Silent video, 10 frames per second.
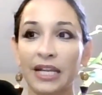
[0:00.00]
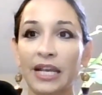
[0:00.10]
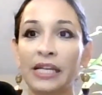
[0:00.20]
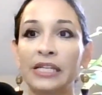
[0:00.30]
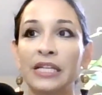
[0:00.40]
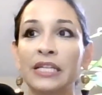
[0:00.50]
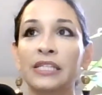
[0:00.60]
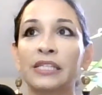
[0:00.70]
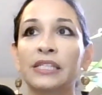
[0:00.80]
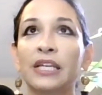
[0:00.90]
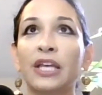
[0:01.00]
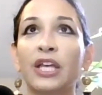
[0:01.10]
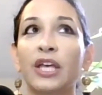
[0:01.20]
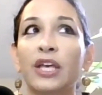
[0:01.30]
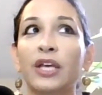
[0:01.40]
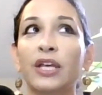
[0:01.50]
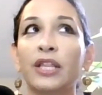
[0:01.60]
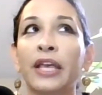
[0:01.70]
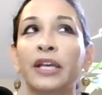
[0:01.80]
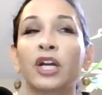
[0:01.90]
And it is
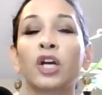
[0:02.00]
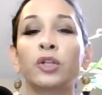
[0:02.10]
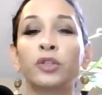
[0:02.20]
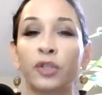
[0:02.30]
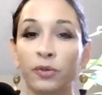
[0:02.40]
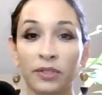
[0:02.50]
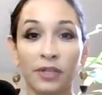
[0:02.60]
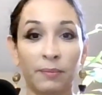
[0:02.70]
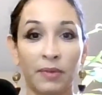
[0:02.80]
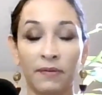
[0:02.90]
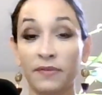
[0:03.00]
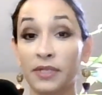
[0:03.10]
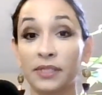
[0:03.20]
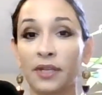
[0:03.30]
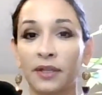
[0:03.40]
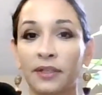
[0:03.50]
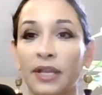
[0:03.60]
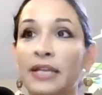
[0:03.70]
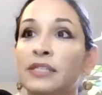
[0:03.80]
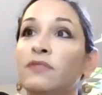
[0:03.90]
like a close-up of the sun,
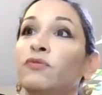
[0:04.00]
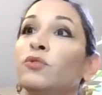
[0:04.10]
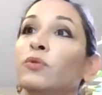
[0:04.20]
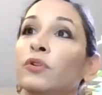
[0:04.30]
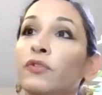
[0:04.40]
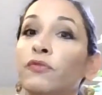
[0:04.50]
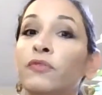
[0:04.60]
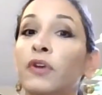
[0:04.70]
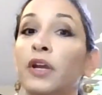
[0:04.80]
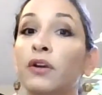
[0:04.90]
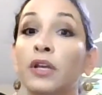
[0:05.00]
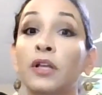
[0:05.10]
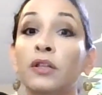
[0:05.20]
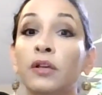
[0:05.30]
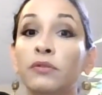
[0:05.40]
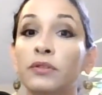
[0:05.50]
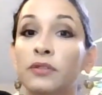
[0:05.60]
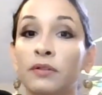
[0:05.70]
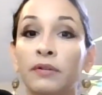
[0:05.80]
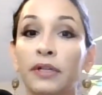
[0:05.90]
as if you were very close
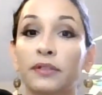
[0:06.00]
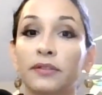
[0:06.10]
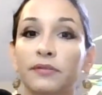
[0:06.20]
to it.